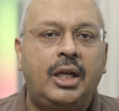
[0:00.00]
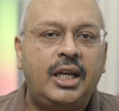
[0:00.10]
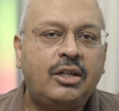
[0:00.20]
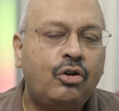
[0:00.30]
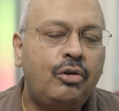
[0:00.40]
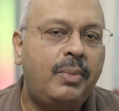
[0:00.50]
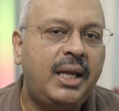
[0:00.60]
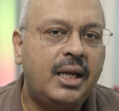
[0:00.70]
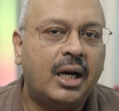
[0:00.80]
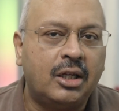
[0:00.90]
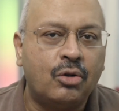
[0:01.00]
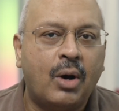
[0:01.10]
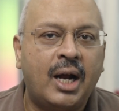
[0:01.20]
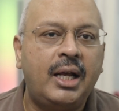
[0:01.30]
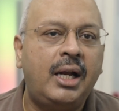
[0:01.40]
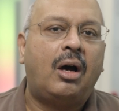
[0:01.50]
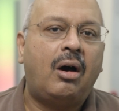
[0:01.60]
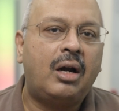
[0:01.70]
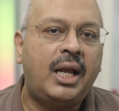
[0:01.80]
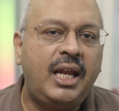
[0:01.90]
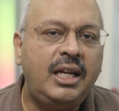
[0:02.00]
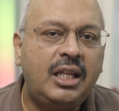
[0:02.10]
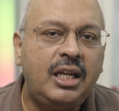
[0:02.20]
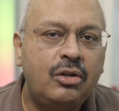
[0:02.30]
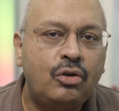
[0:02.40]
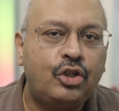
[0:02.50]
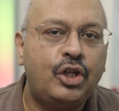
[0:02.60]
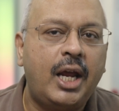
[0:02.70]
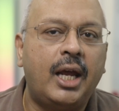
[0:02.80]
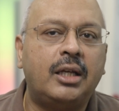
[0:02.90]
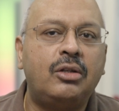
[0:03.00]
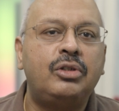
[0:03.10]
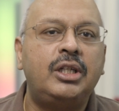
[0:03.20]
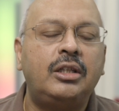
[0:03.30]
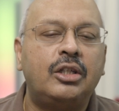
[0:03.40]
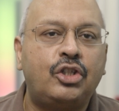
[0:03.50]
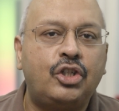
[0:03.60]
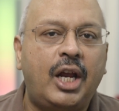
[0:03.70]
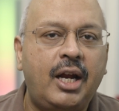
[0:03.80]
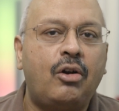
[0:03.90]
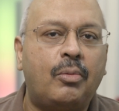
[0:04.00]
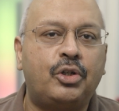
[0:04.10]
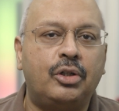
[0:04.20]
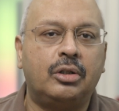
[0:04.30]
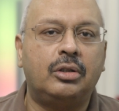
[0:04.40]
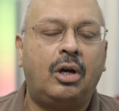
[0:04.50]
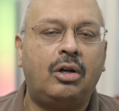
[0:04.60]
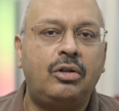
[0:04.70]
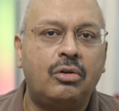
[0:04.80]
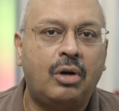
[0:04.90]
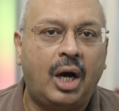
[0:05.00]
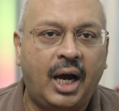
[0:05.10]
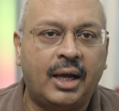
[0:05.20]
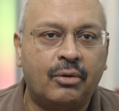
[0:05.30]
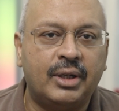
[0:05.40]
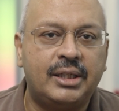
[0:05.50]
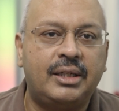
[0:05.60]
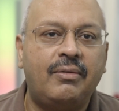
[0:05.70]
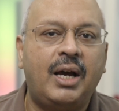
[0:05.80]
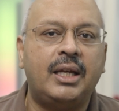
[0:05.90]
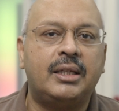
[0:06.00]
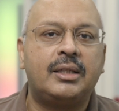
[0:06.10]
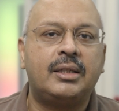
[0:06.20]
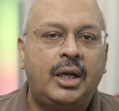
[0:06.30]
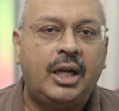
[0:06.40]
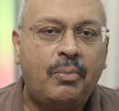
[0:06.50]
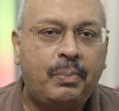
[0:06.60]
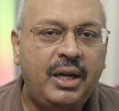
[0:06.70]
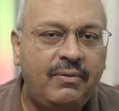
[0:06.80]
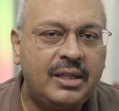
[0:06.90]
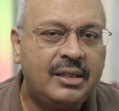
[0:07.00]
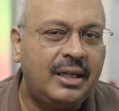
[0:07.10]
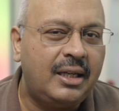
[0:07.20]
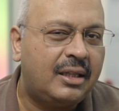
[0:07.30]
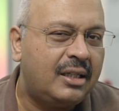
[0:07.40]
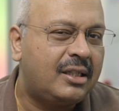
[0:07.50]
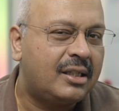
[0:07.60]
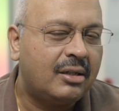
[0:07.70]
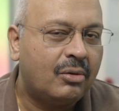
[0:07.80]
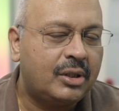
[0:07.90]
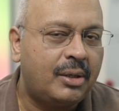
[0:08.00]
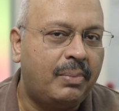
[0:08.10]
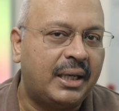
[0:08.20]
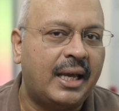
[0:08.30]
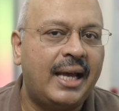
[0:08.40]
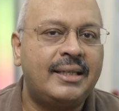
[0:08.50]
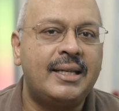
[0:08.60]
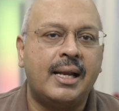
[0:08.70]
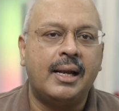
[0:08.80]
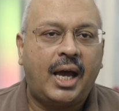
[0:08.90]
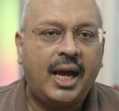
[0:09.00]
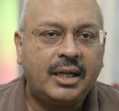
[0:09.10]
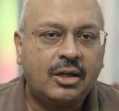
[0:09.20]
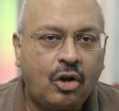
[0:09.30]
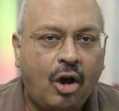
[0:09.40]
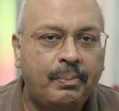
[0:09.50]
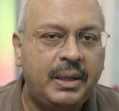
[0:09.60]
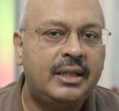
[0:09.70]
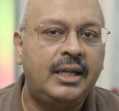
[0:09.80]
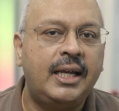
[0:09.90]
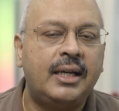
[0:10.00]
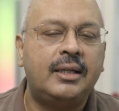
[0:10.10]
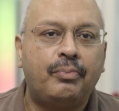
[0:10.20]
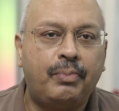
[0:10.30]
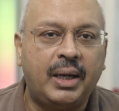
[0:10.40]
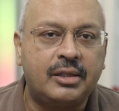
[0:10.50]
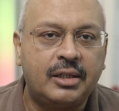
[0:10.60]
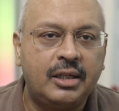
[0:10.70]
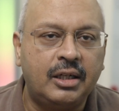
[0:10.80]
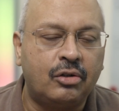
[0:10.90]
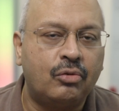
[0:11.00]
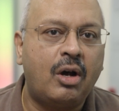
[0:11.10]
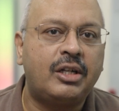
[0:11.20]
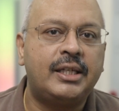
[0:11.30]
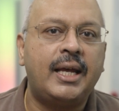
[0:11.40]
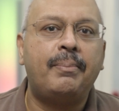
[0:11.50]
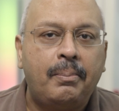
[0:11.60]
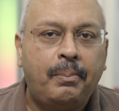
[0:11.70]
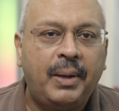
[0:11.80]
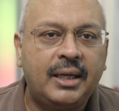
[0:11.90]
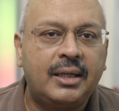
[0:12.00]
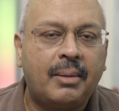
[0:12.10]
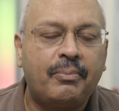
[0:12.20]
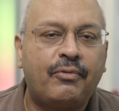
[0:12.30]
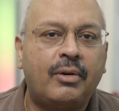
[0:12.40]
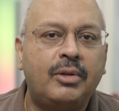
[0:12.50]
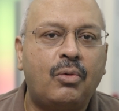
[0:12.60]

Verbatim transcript: It could be a URL or anything you share using the share option on your iOS device. Now previously, this was a big hassle. I'd copy the link, paste it into WhatsApp, pick it up from the